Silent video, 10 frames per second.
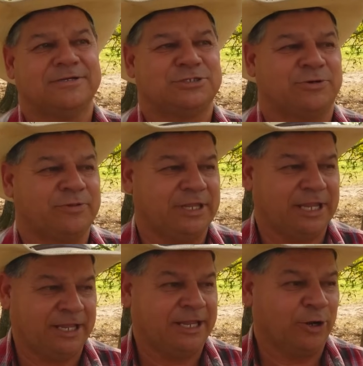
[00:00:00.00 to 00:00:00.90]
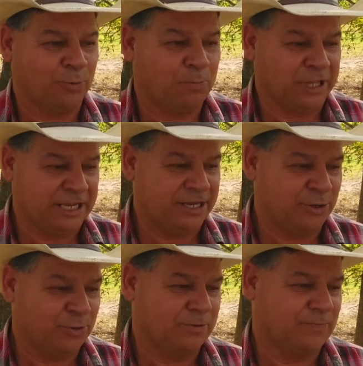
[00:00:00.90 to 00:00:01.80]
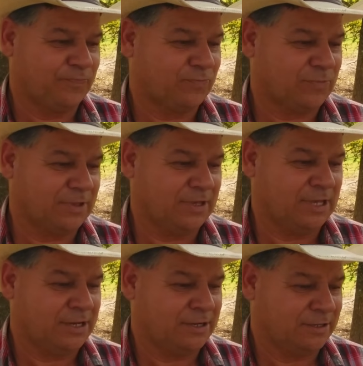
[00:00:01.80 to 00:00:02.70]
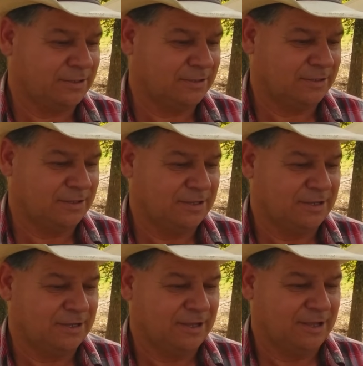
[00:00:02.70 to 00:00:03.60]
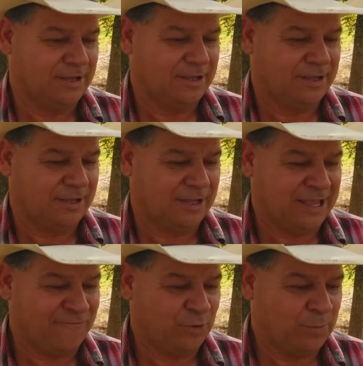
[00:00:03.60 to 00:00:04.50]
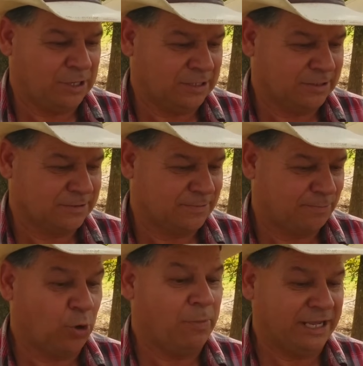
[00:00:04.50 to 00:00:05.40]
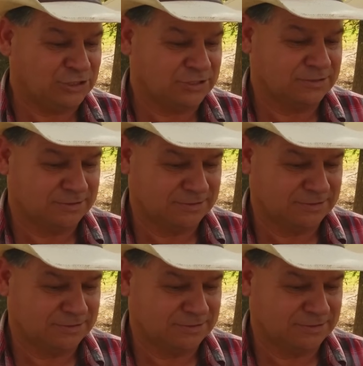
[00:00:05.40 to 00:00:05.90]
So then a little plea deal, and uh, give him uh, probation